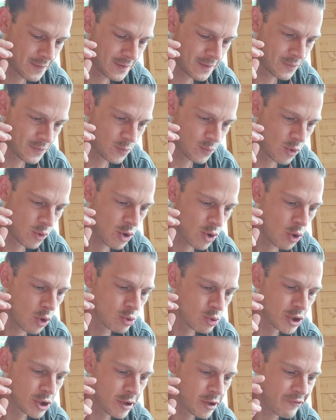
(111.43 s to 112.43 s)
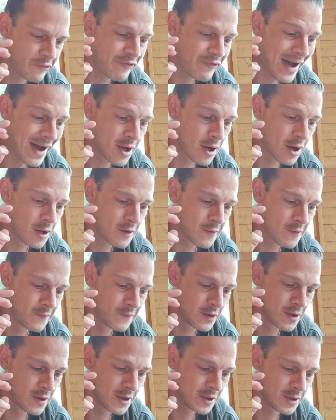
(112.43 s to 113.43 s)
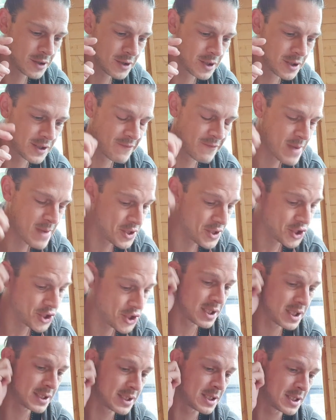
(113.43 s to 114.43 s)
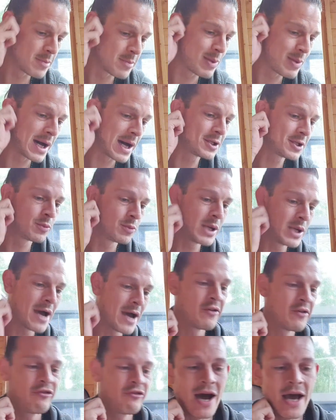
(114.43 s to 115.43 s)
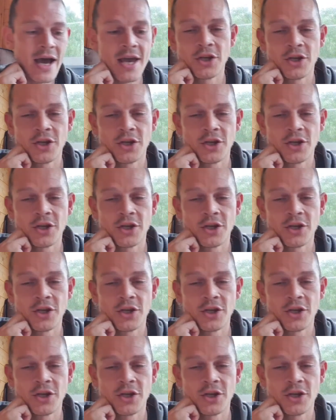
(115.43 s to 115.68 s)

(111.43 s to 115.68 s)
We'll go to the fire first because I've mentioned this in the past. So we have a fire